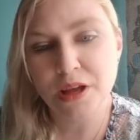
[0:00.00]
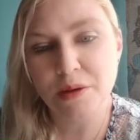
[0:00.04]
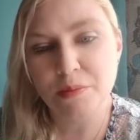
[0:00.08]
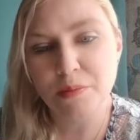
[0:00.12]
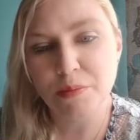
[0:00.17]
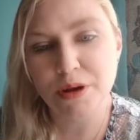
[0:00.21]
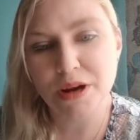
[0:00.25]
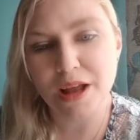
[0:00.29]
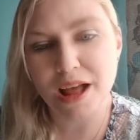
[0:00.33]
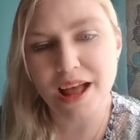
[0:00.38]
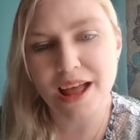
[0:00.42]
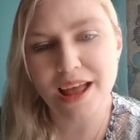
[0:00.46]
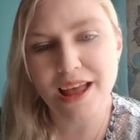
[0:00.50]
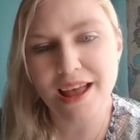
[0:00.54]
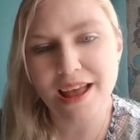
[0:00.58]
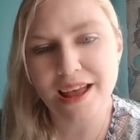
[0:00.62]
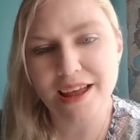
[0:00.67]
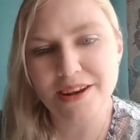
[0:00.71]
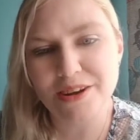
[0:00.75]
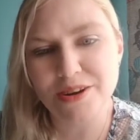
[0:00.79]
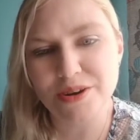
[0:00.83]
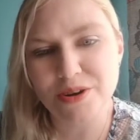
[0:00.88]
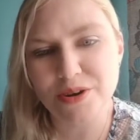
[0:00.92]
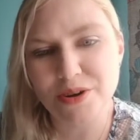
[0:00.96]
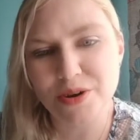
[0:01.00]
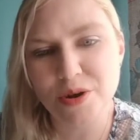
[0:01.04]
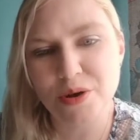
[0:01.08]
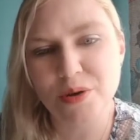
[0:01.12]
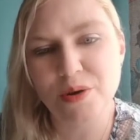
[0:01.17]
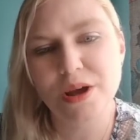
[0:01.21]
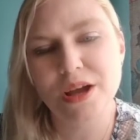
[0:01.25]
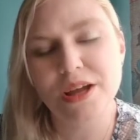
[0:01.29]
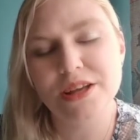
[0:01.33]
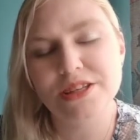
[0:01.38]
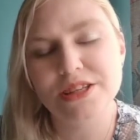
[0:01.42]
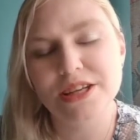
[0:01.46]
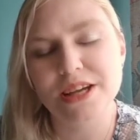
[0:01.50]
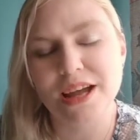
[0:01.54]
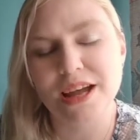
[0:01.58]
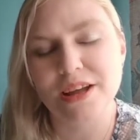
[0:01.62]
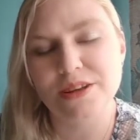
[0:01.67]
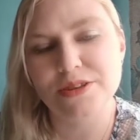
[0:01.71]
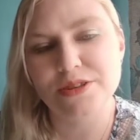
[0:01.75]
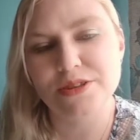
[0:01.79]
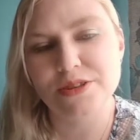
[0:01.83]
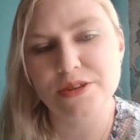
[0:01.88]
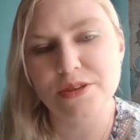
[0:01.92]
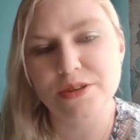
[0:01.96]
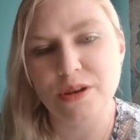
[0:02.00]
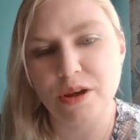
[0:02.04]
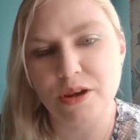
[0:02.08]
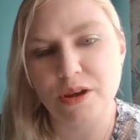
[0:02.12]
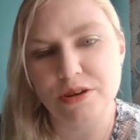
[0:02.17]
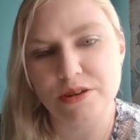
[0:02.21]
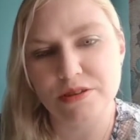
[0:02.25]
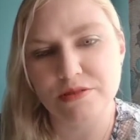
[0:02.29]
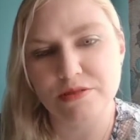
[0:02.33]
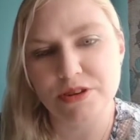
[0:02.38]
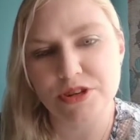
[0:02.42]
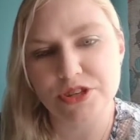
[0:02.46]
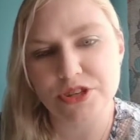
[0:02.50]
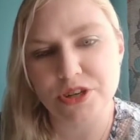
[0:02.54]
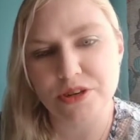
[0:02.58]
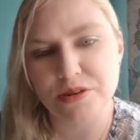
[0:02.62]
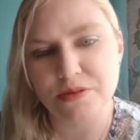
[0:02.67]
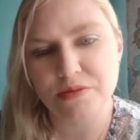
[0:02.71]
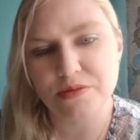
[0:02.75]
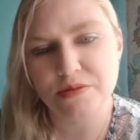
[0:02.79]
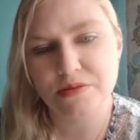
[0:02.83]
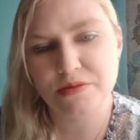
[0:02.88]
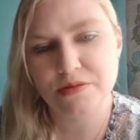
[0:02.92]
but I had no idea how to do long division.